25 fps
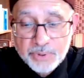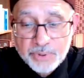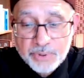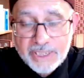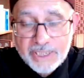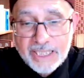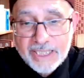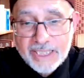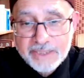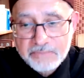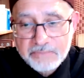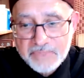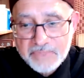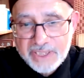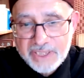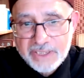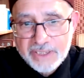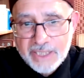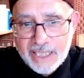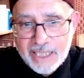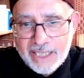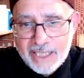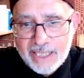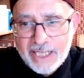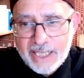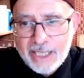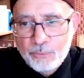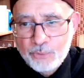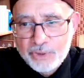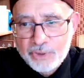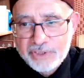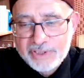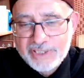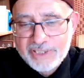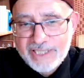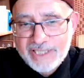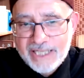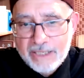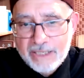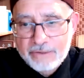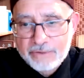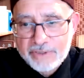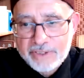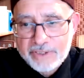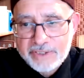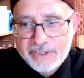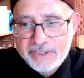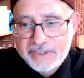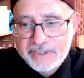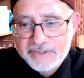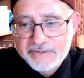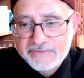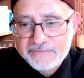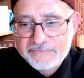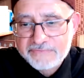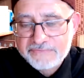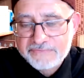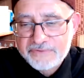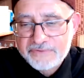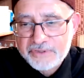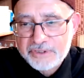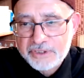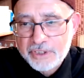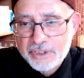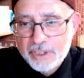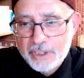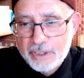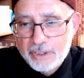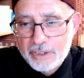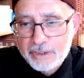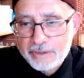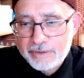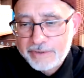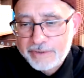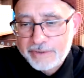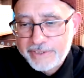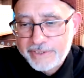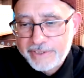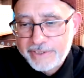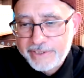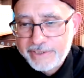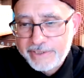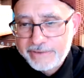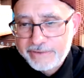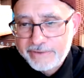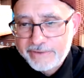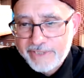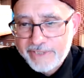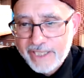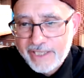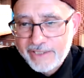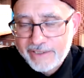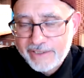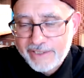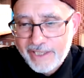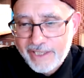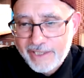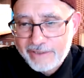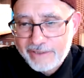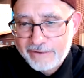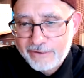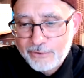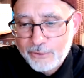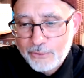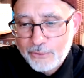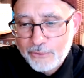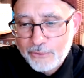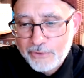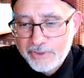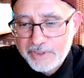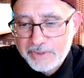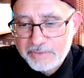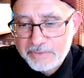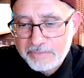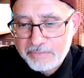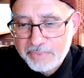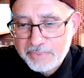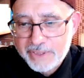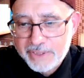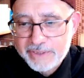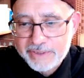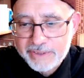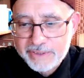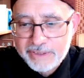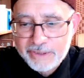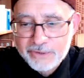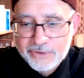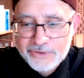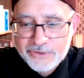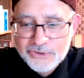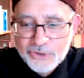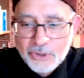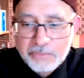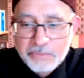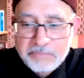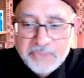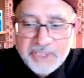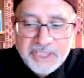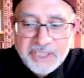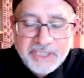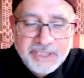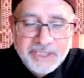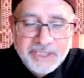People like me, I wouldn't count any of y'all in that category, but you know, so